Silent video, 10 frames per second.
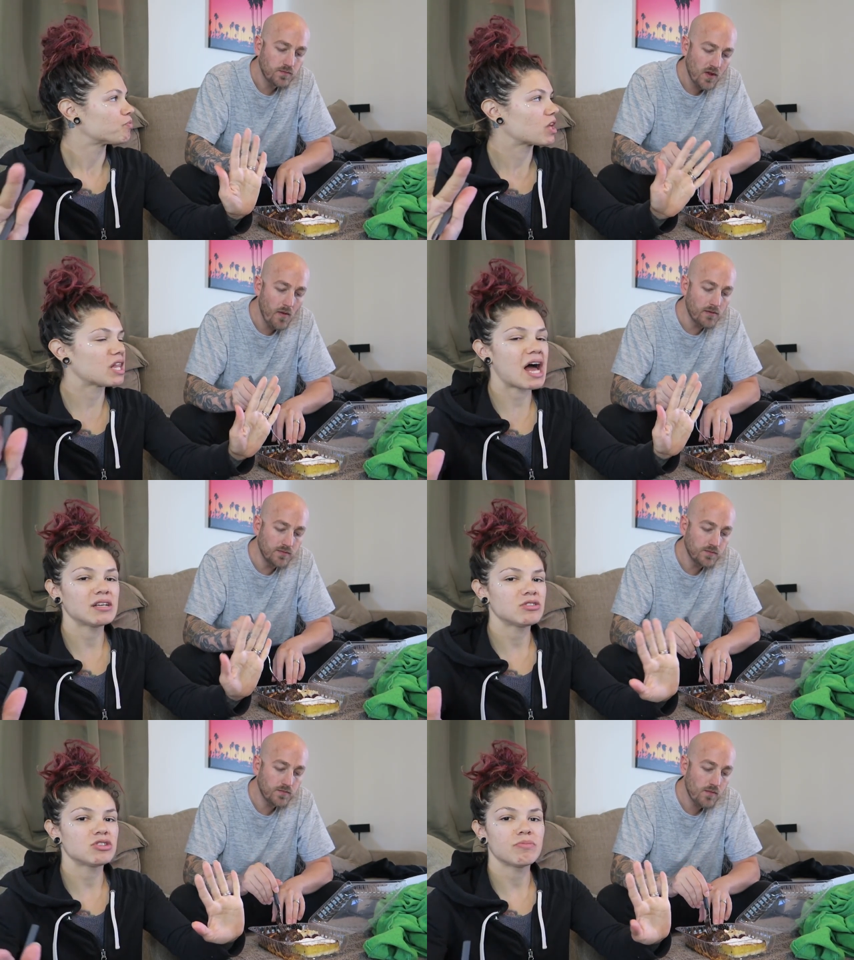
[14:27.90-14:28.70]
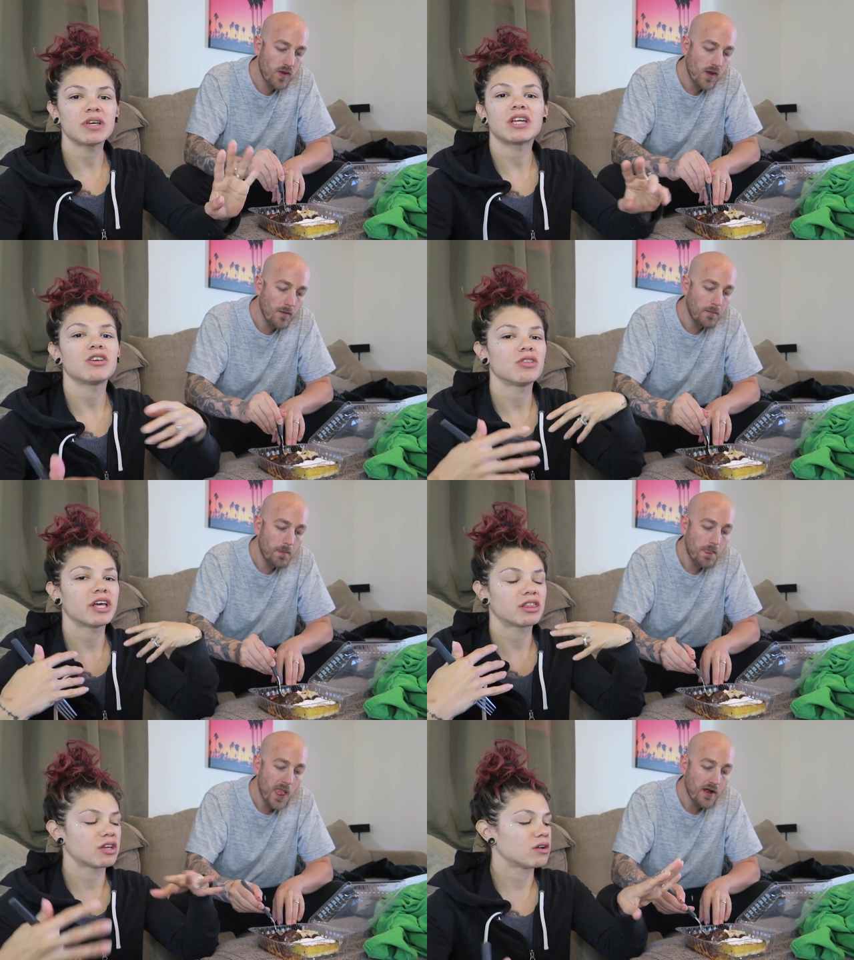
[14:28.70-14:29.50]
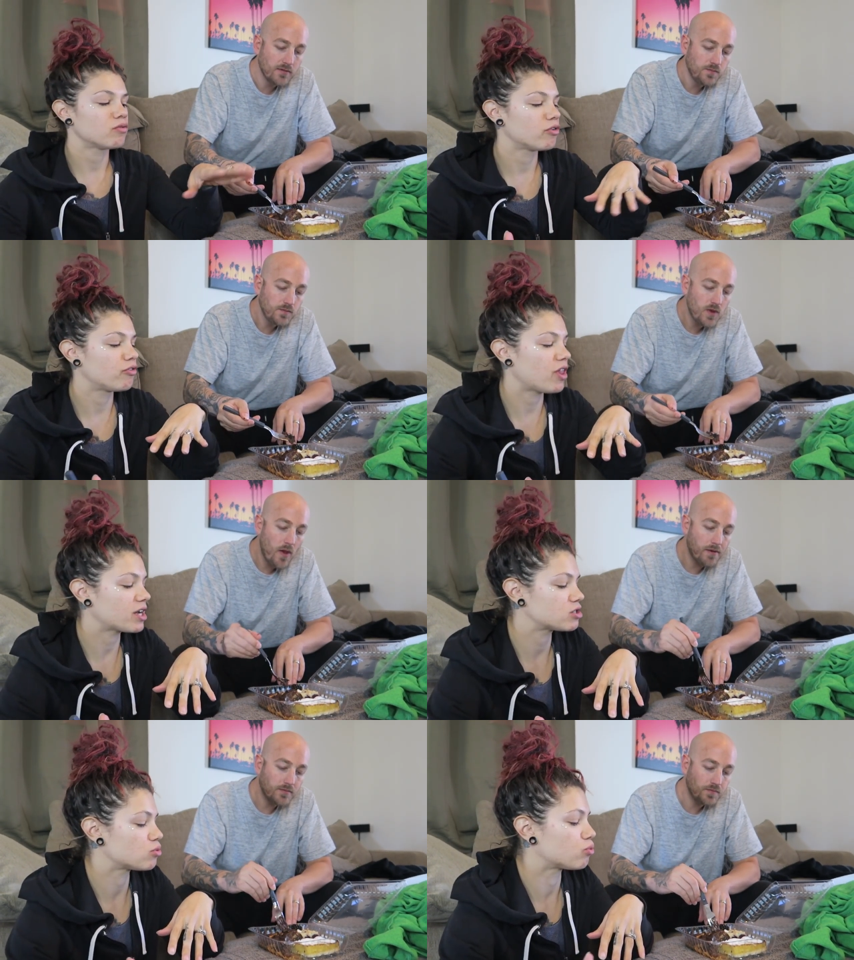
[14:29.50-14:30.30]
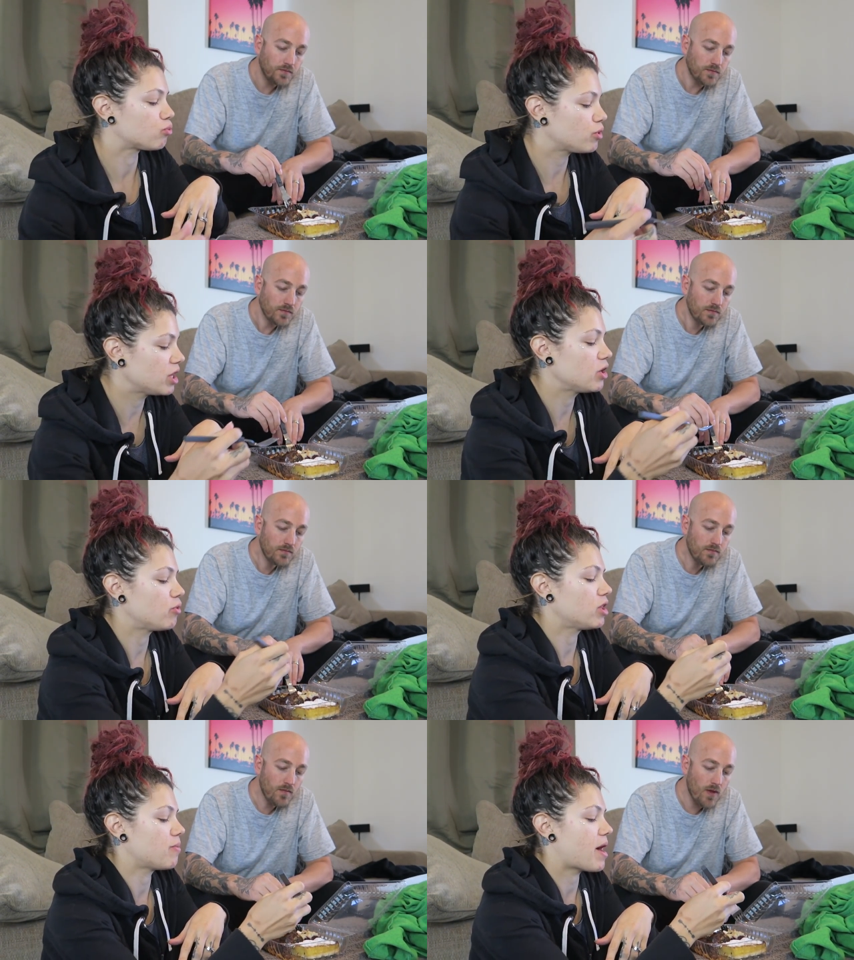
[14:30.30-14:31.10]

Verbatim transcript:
Speaker 1: glass or something, and you, like, it reflects really, really